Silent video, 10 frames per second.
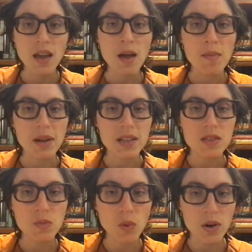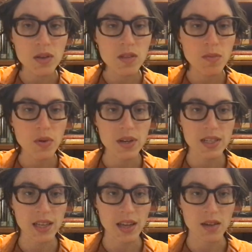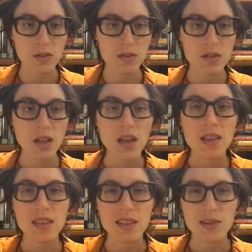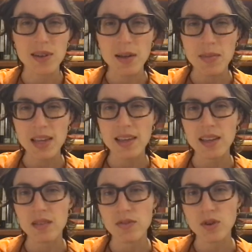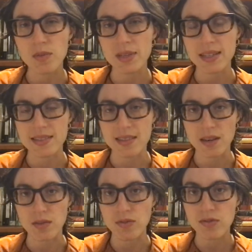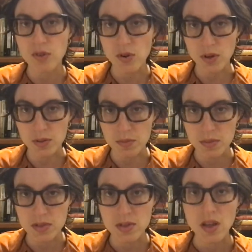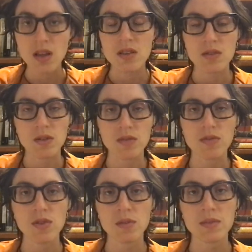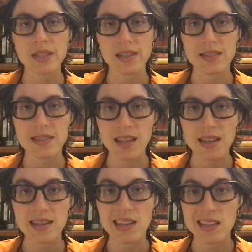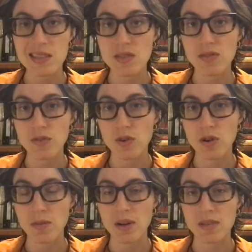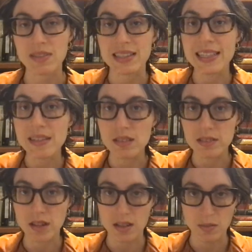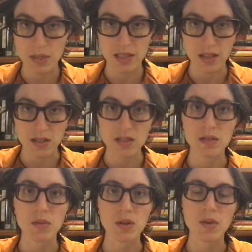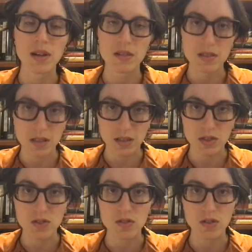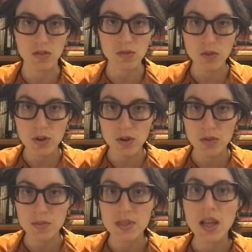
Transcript: But it's worth pointing out that you're not making informed consent forms. So informed consent is a form of legal documentation that requires signatures on forms,